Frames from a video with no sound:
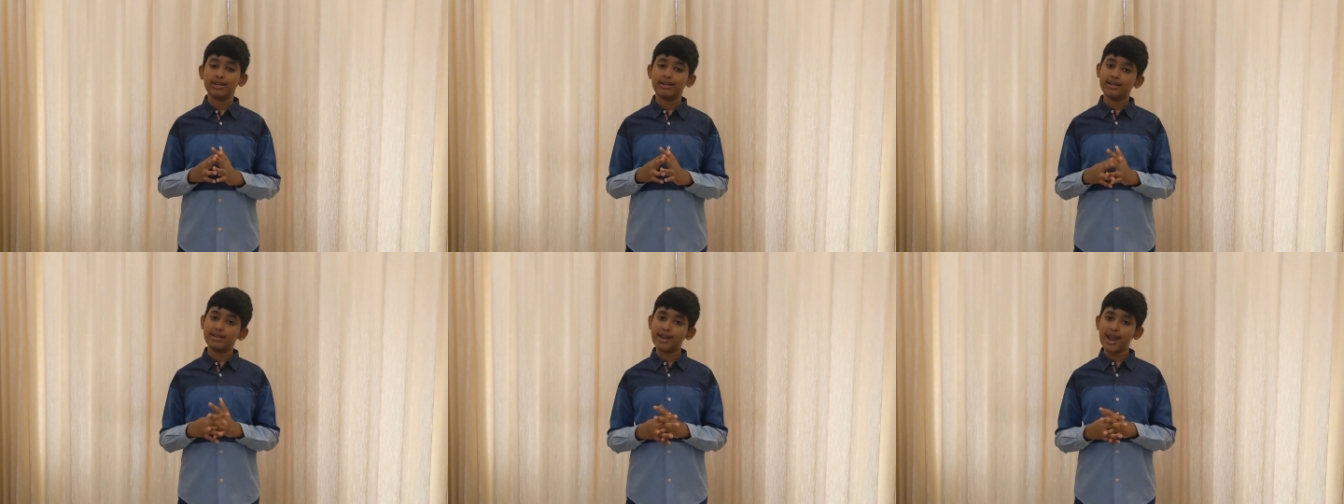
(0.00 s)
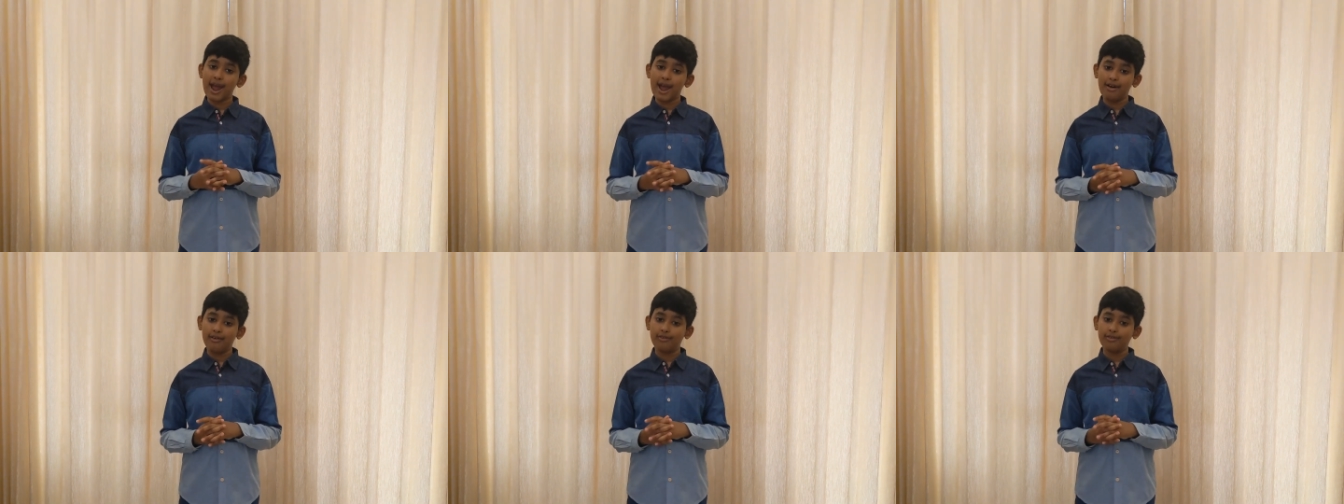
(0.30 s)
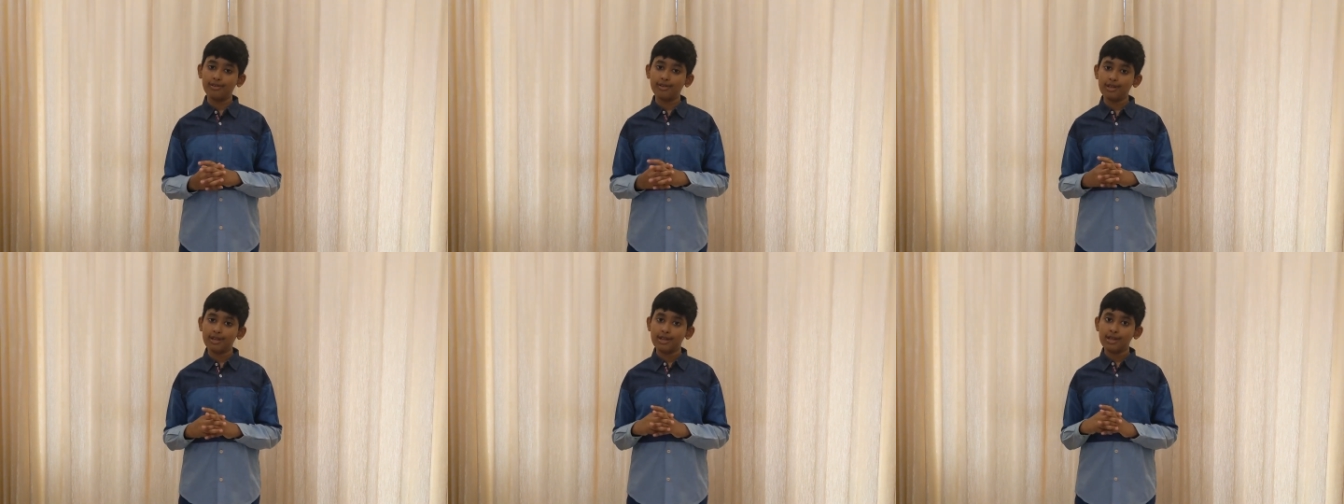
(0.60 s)
Now,
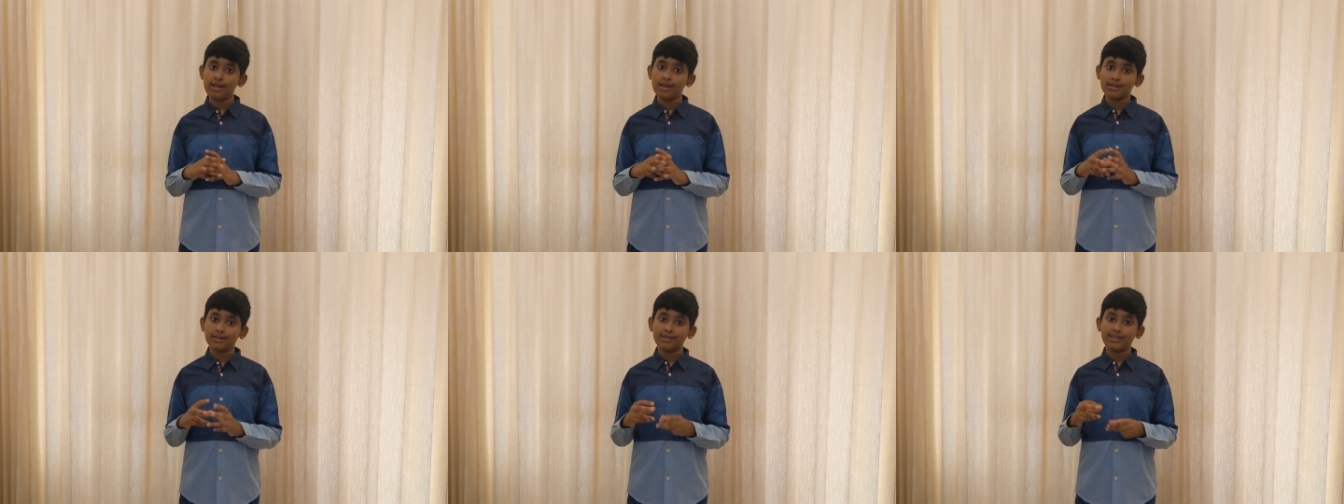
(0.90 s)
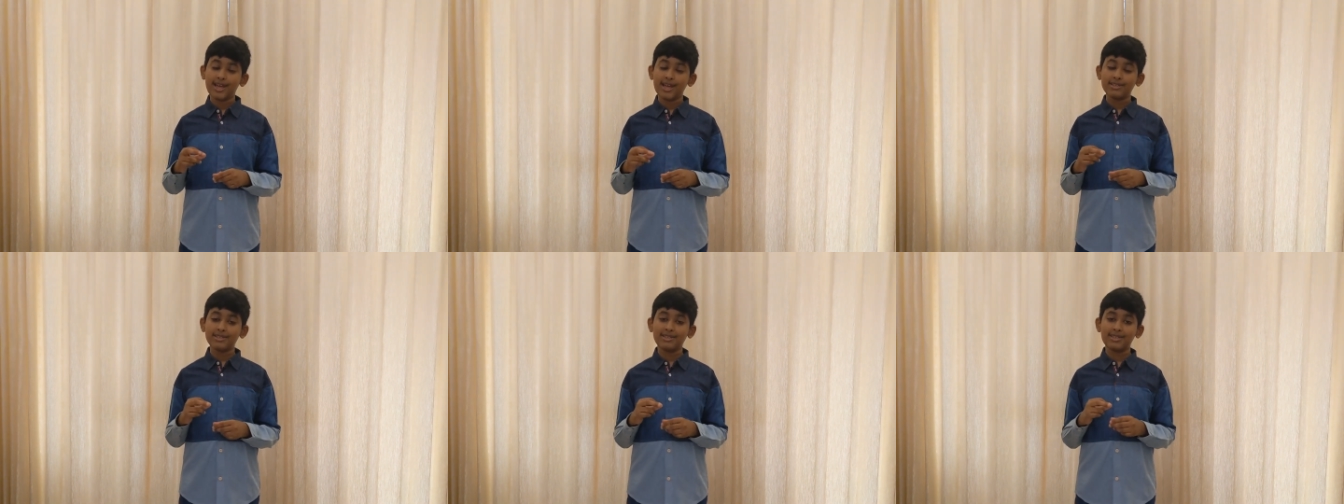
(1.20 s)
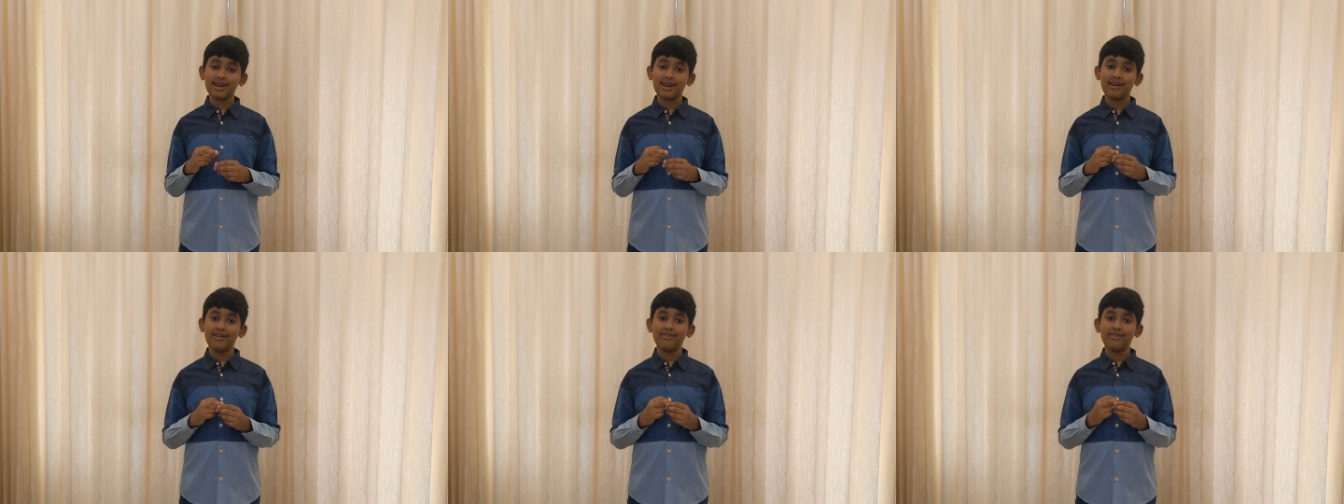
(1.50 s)
that's
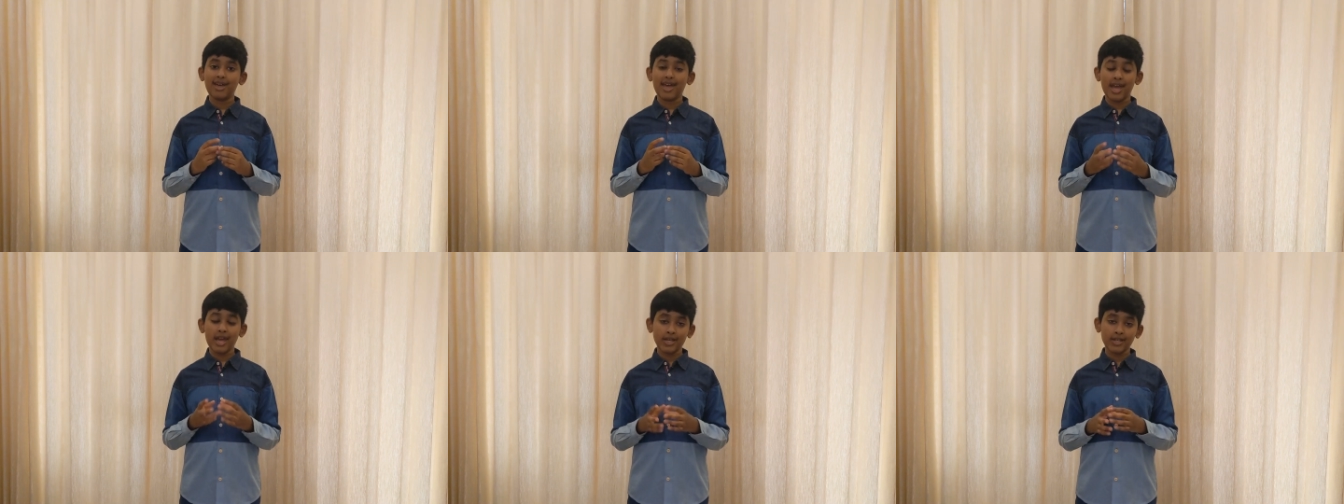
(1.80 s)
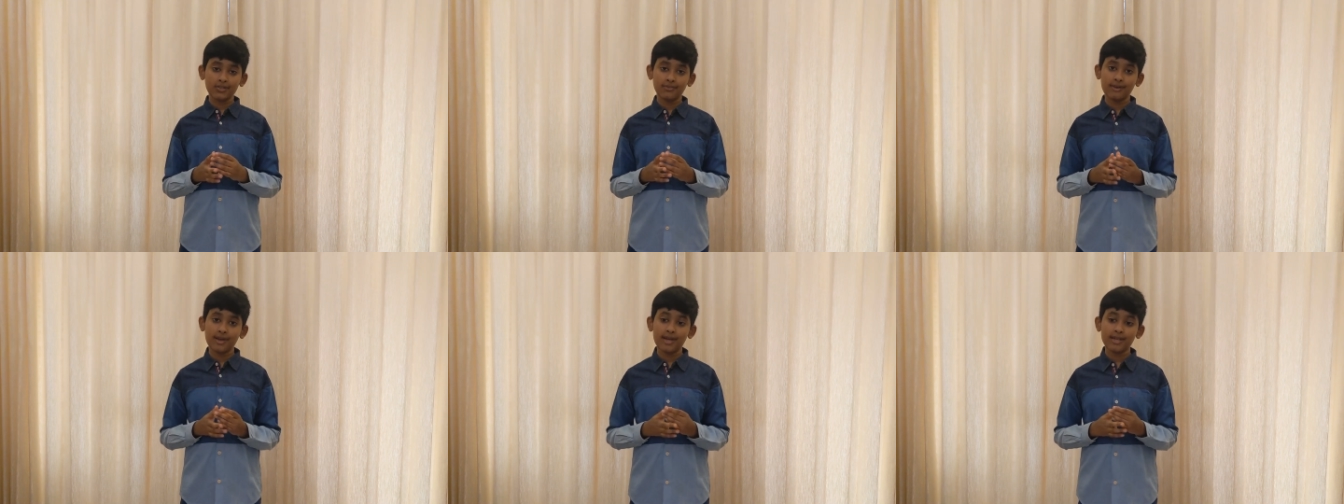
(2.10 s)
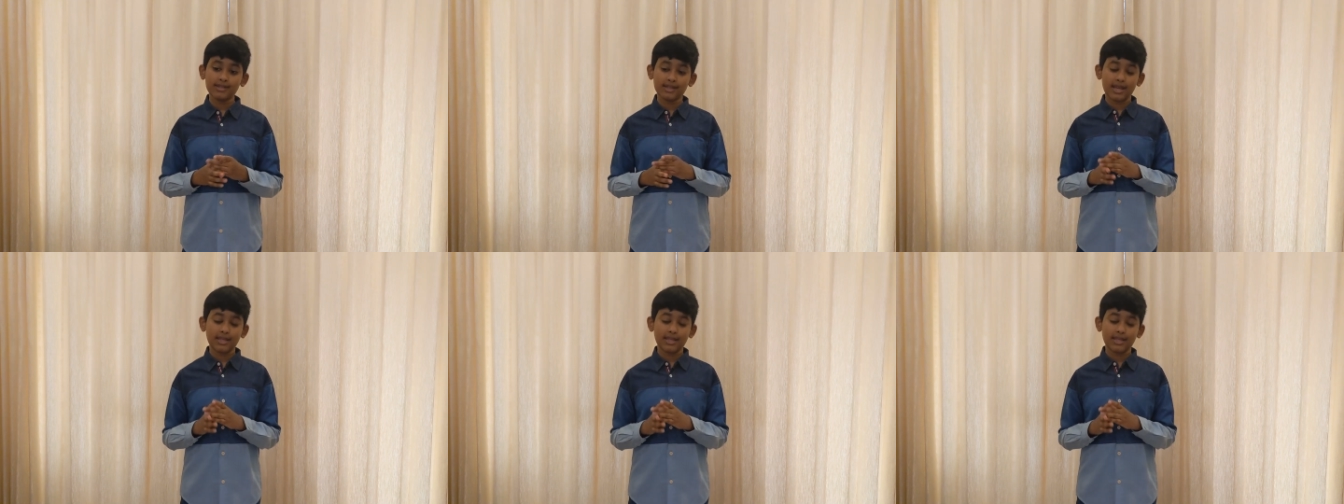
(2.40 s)
how X-rays